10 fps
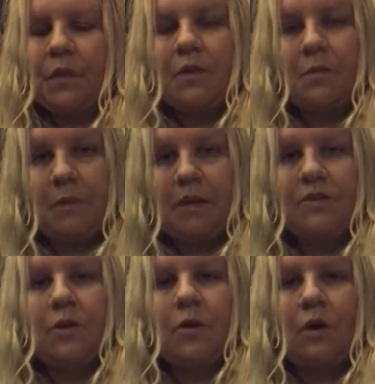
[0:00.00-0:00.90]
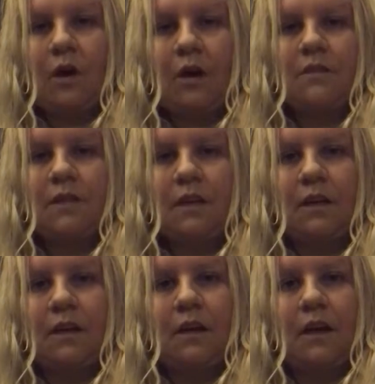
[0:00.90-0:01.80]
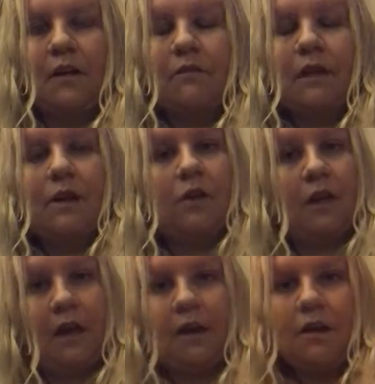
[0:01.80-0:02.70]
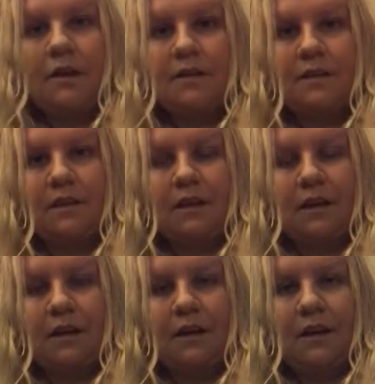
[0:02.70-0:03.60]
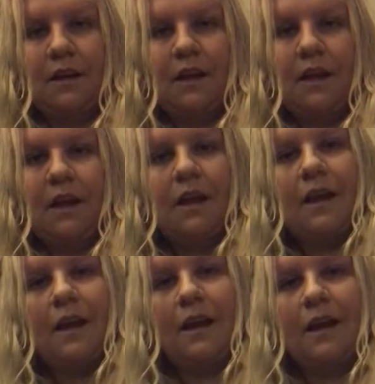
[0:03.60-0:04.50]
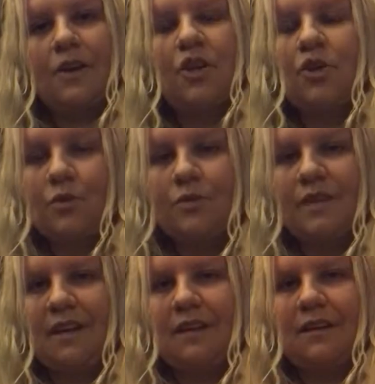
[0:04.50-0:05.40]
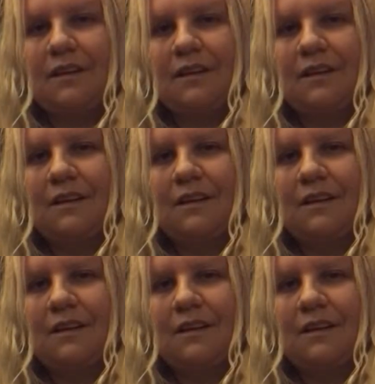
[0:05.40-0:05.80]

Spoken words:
the METO cocktail of L-carotene and Q10